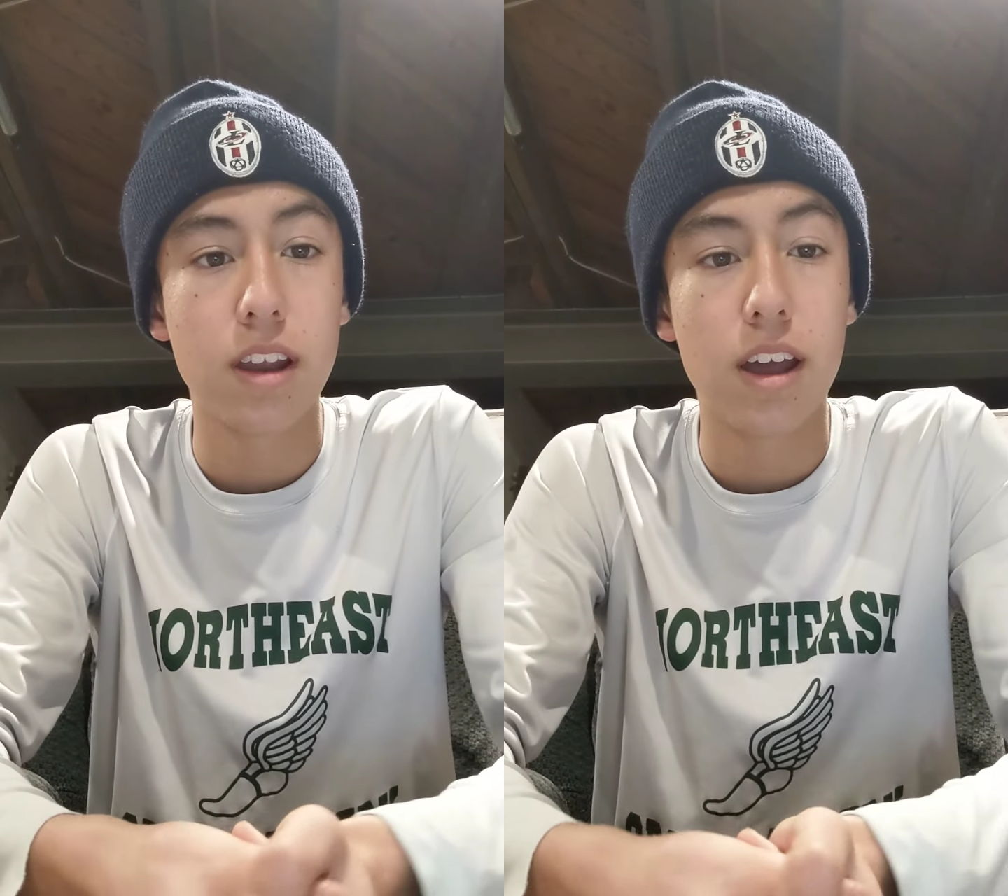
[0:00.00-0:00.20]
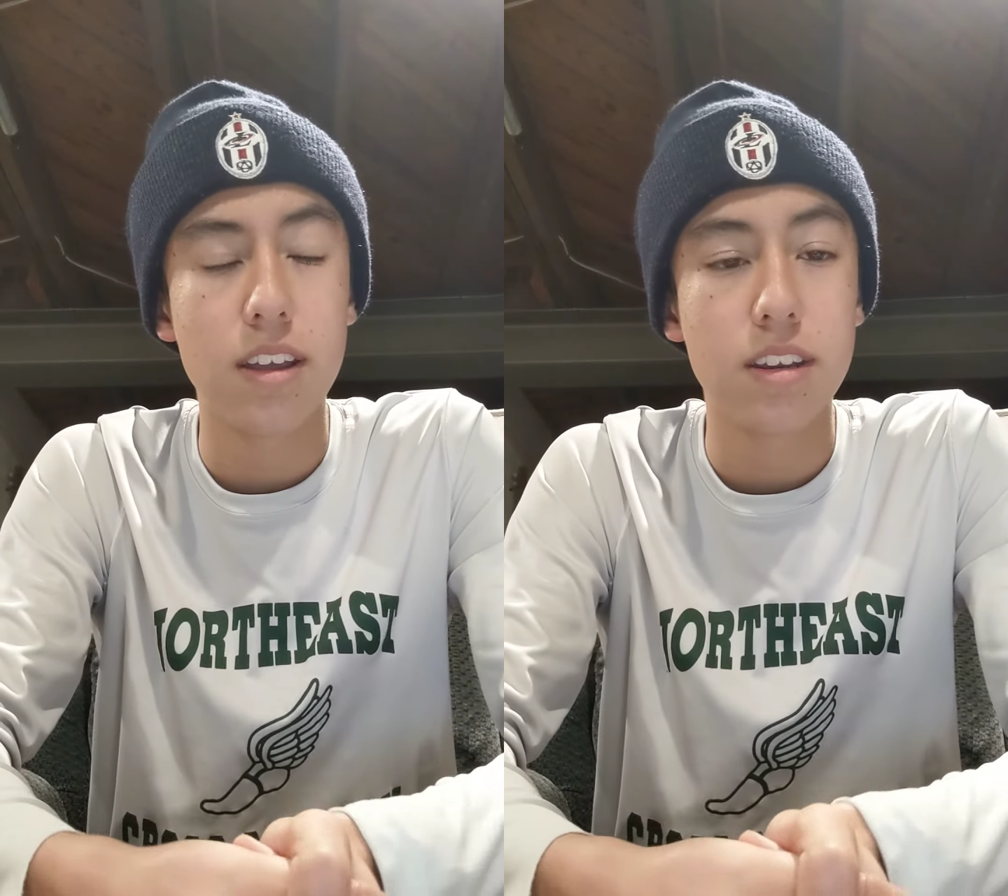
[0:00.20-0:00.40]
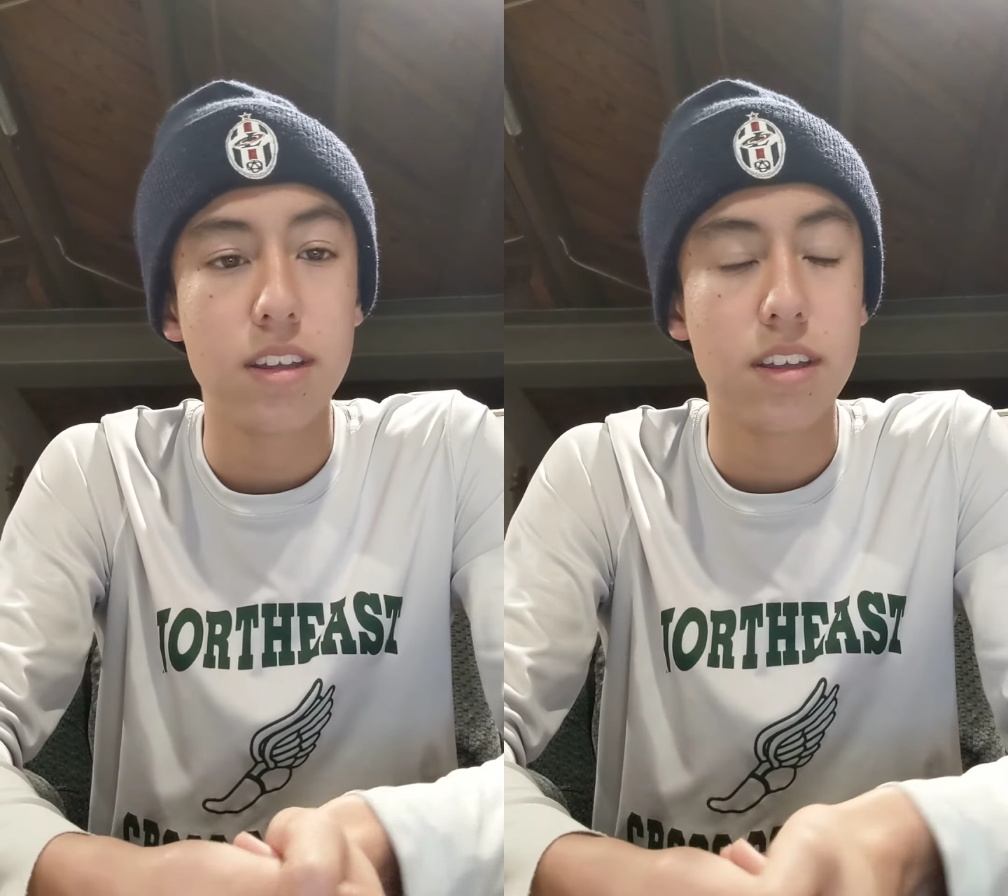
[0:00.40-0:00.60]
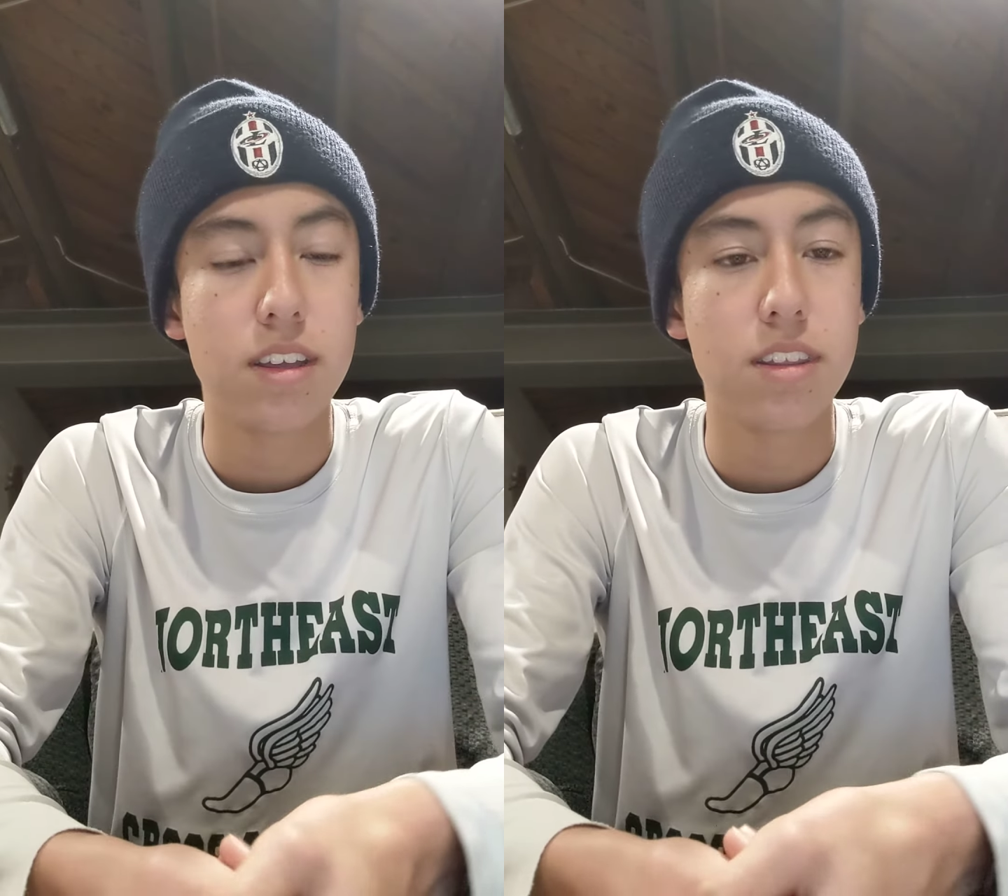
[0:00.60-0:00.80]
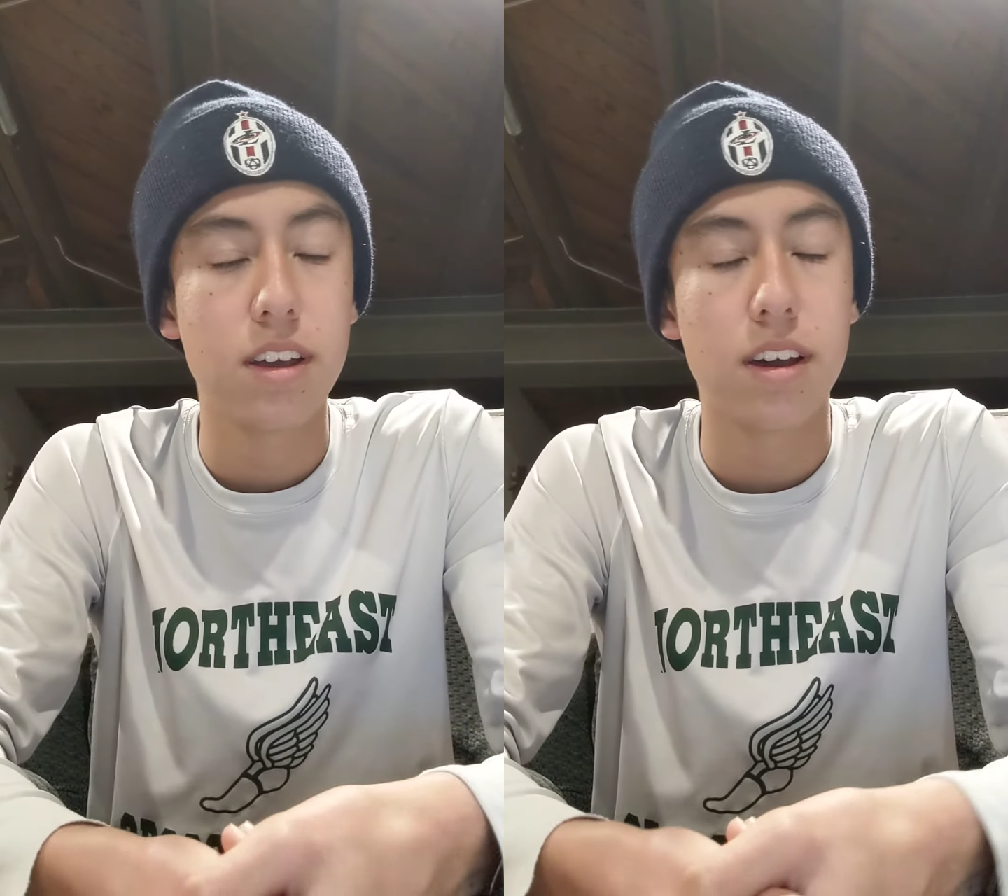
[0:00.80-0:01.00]

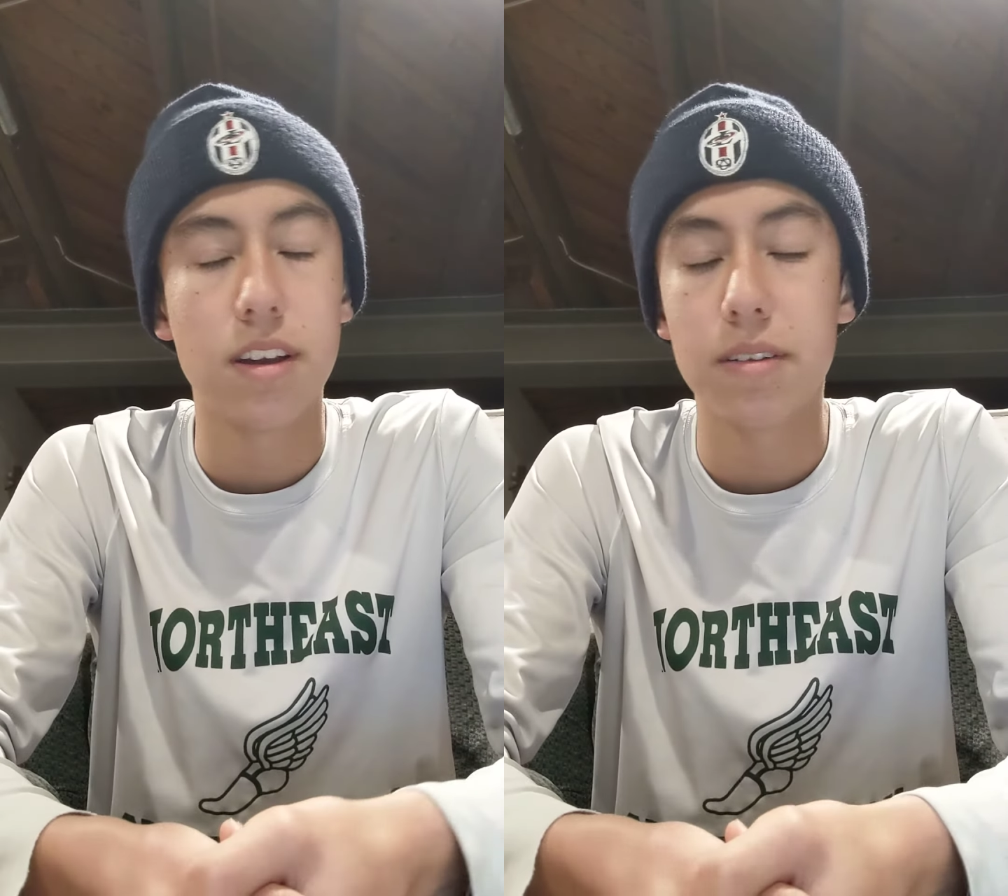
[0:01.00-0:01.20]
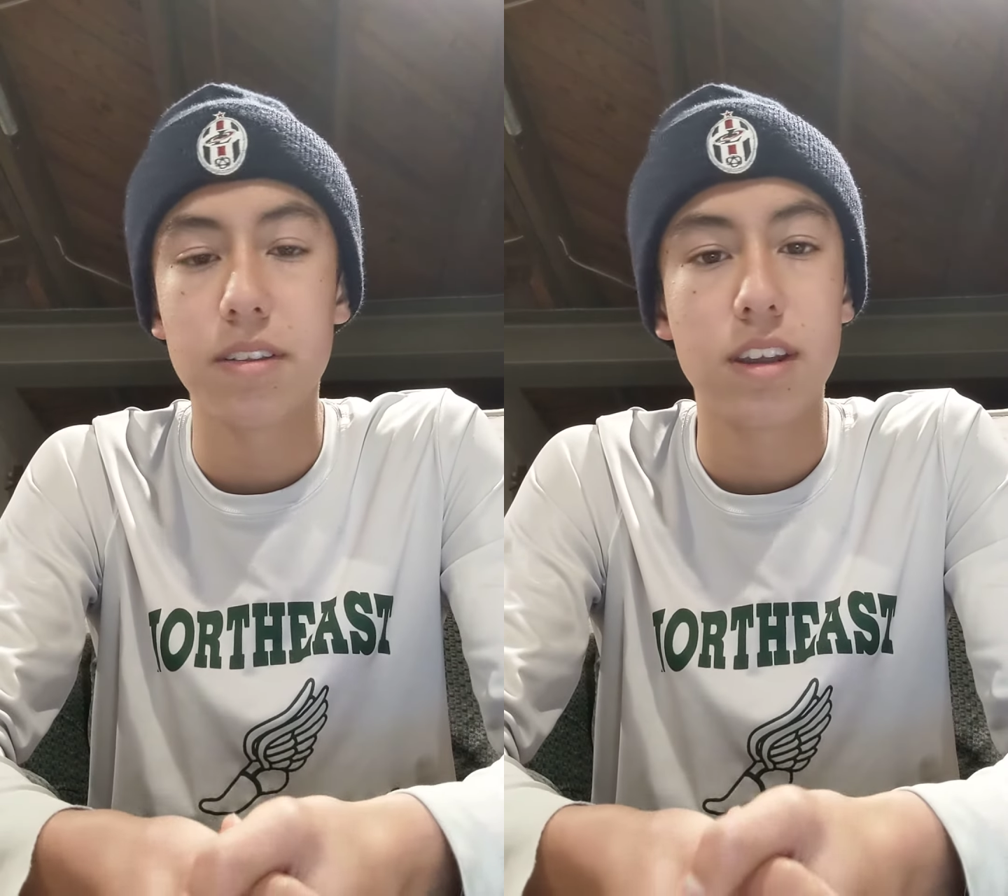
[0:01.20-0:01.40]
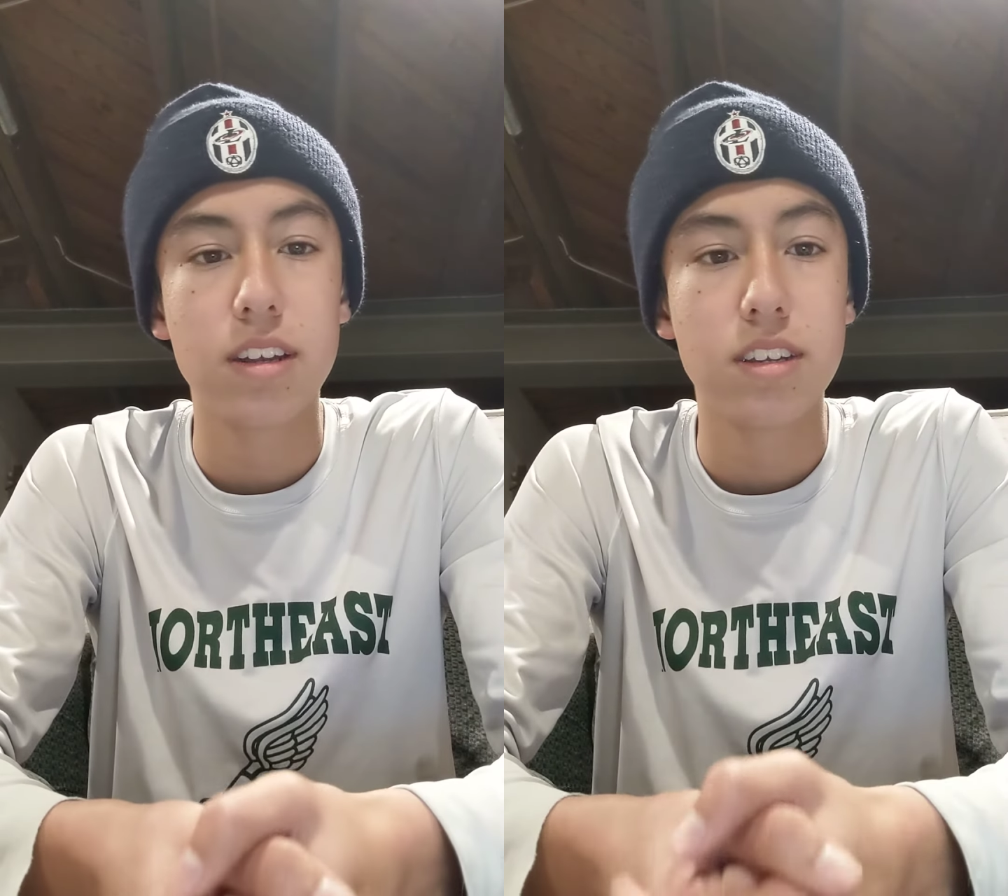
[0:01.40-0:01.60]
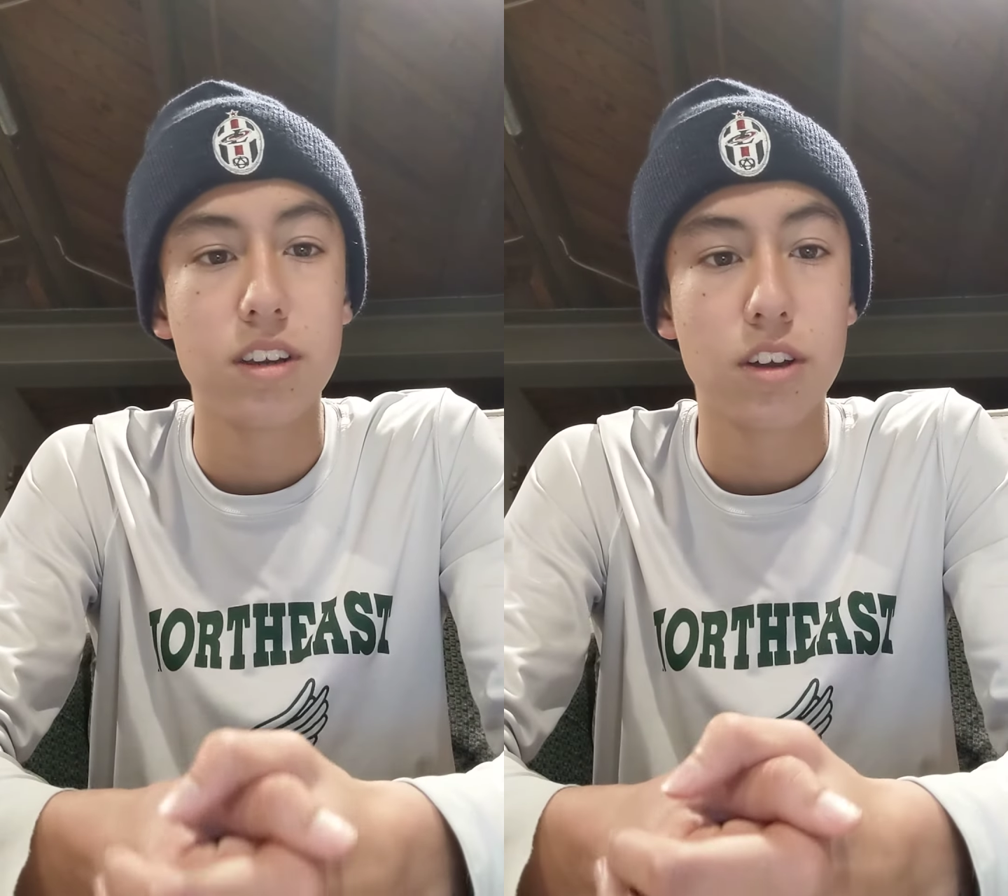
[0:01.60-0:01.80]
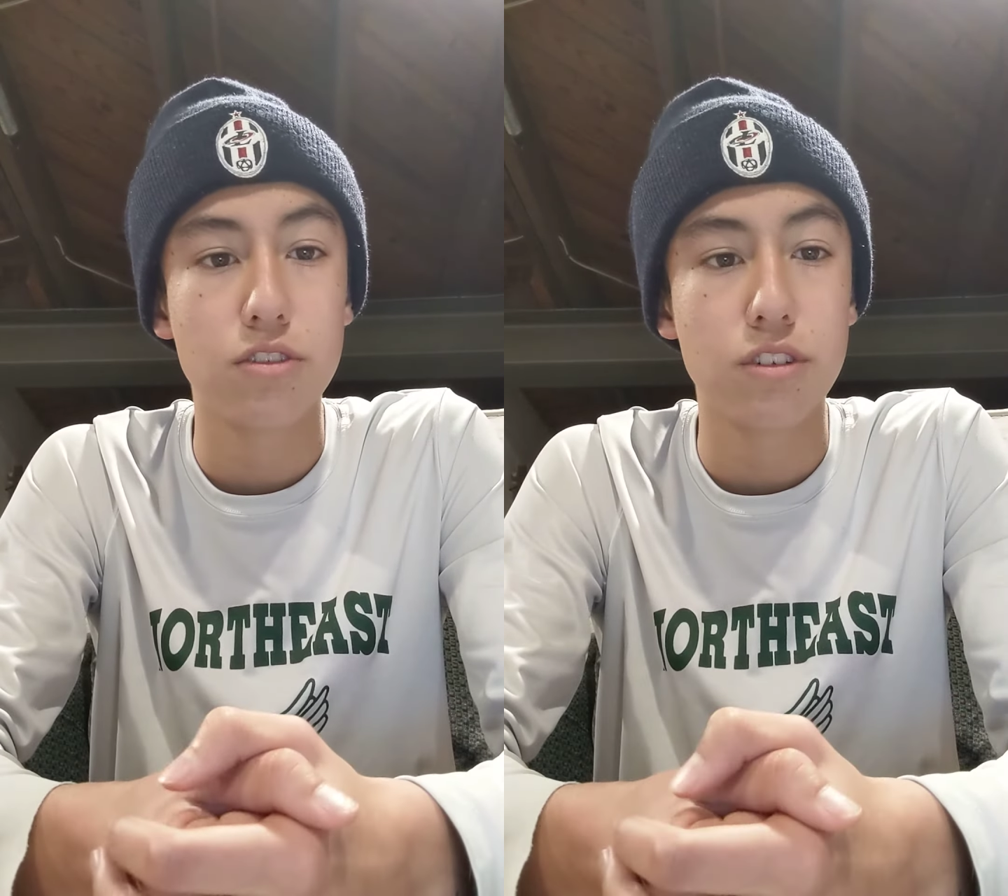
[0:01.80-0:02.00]

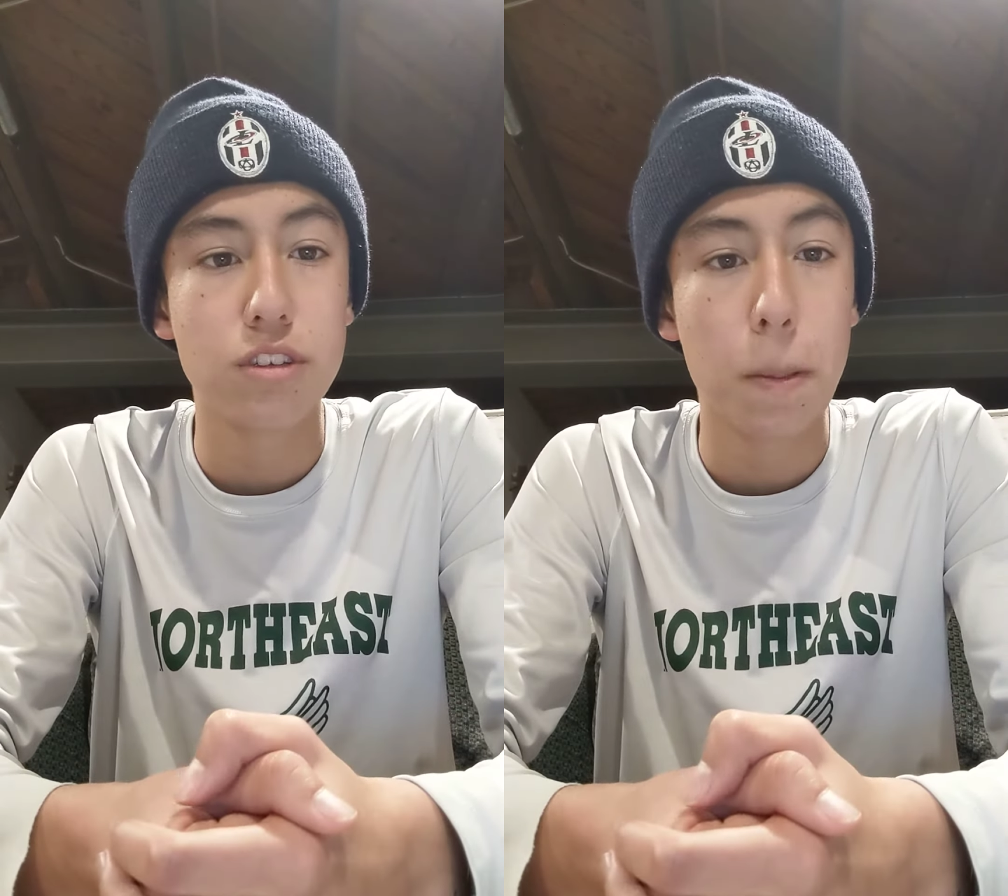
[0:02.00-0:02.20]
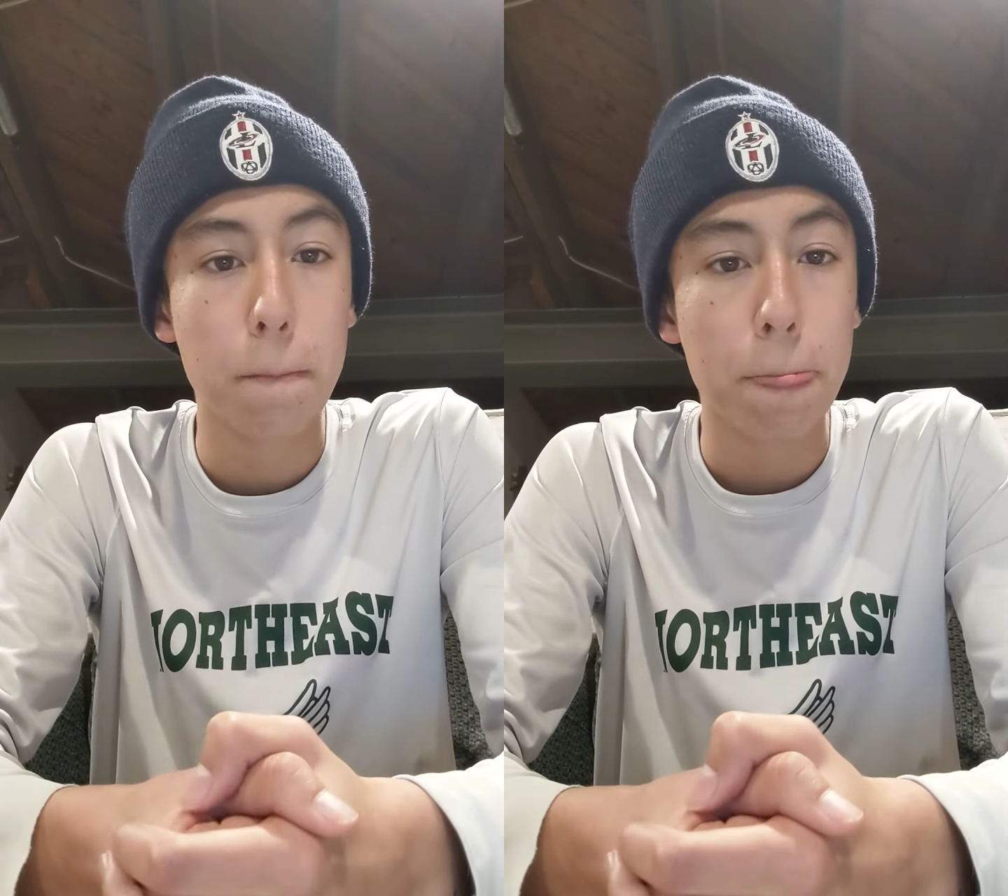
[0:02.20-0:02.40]
1900s,